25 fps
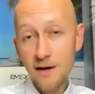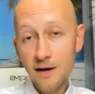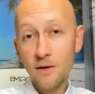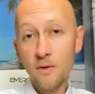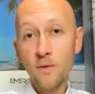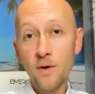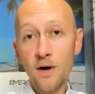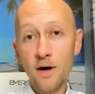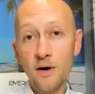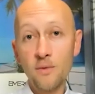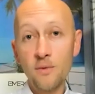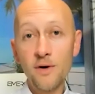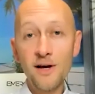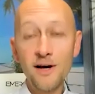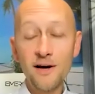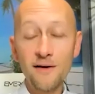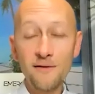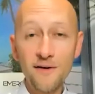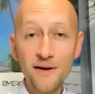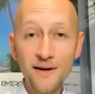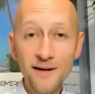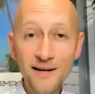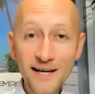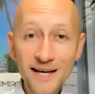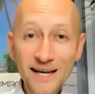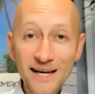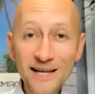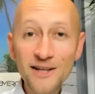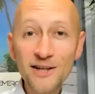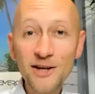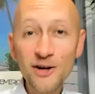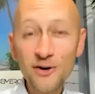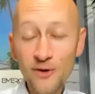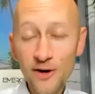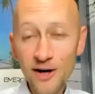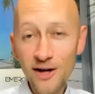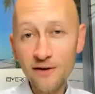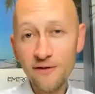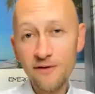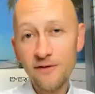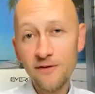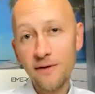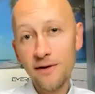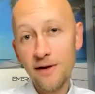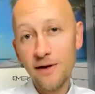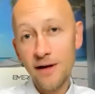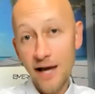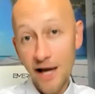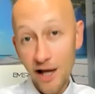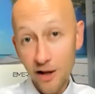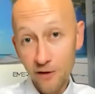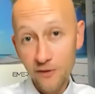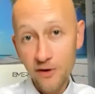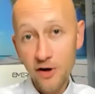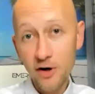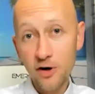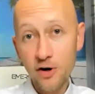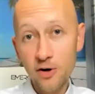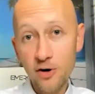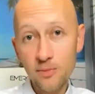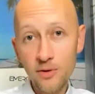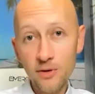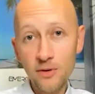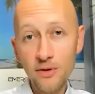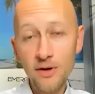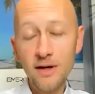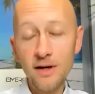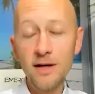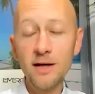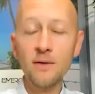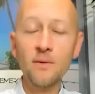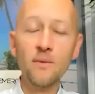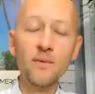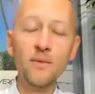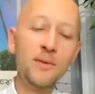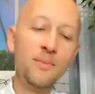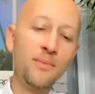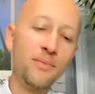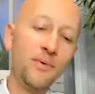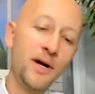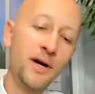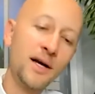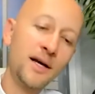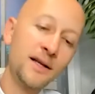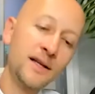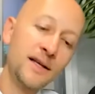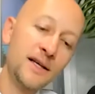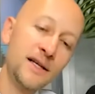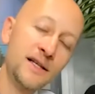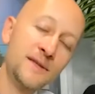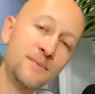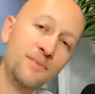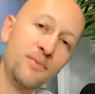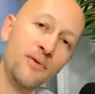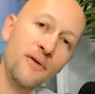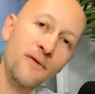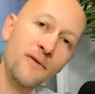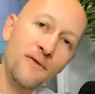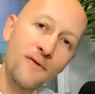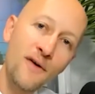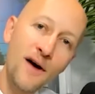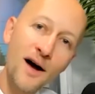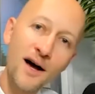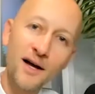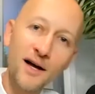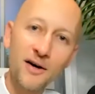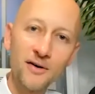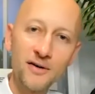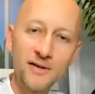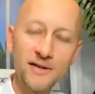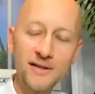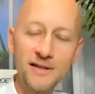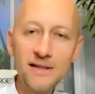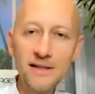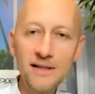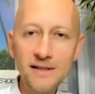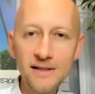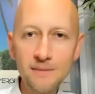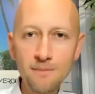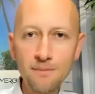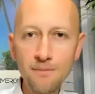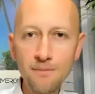where we have an integrative healthcare community. We bring these providers, these